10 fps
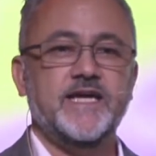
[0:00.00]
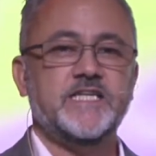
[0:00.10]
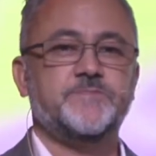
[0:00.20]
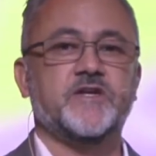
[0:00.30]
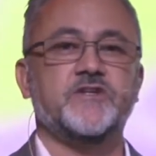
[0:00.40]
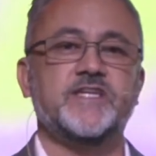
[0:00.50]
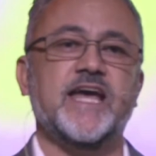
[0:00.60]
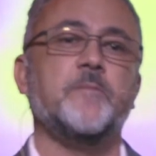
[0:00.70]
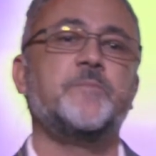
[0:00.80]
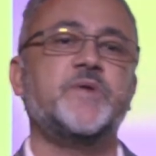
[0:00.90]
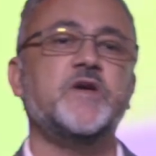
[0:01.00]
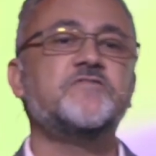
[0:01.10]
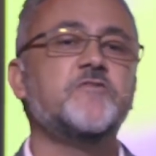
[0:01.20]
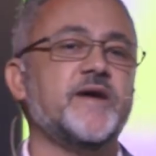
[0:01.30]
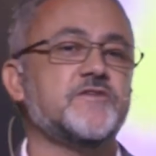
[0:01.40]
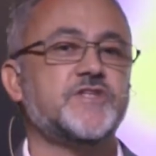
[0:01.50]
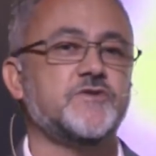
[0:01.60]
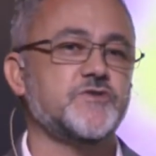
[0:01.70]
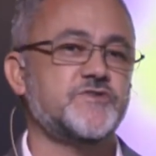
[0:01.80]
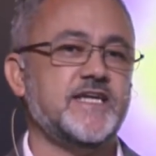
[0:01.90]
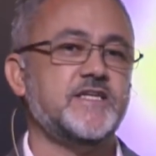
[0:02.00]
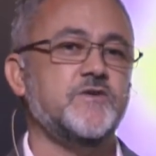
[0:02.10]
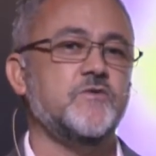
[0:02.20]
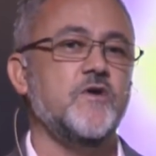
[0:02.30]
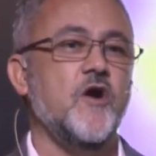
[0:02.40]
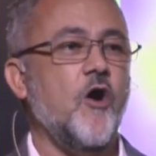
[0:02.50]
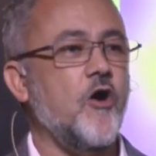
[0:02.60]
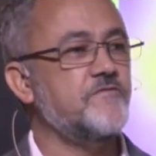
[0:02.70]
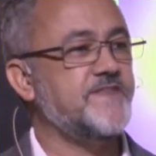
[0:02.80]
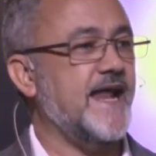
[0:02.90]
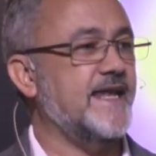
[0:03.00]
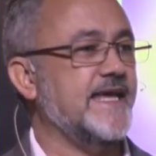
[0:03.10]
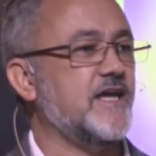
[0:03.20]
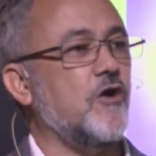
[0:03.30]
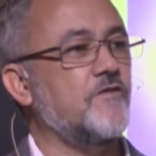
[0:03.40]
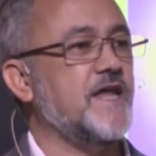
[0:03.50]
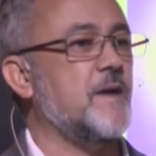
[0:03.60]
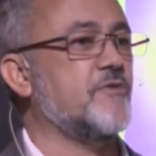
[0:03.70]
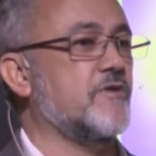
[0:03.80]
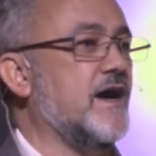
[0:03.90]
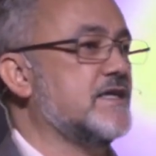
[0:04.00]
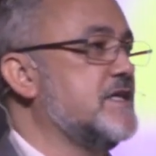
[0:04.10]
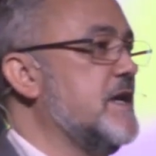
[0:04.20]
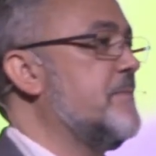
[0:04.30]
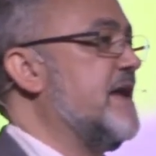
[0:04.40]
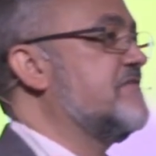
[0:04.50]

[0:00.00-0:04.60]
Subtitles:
is because you get a beautiful bit of social signal of that link, of that product being